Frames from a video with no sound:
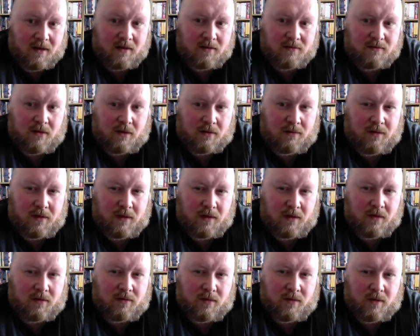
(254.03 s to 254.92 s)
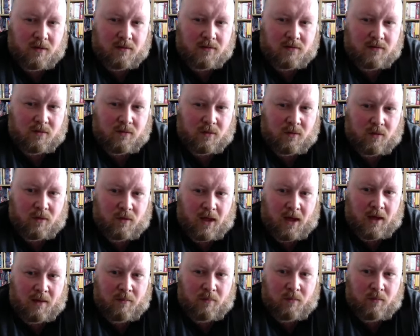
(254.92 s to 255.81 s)
So I think that
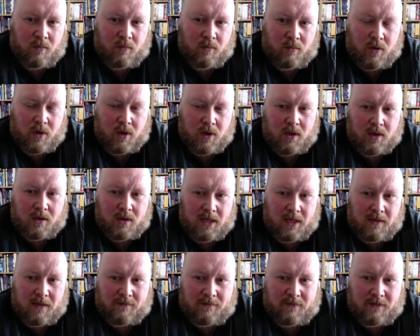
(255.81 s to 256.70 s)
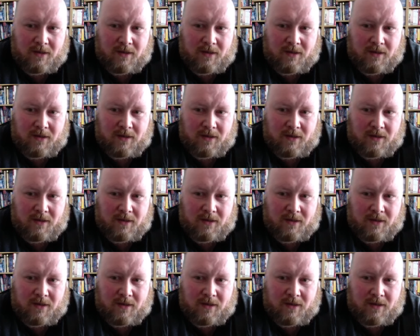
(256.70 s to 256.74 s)
if,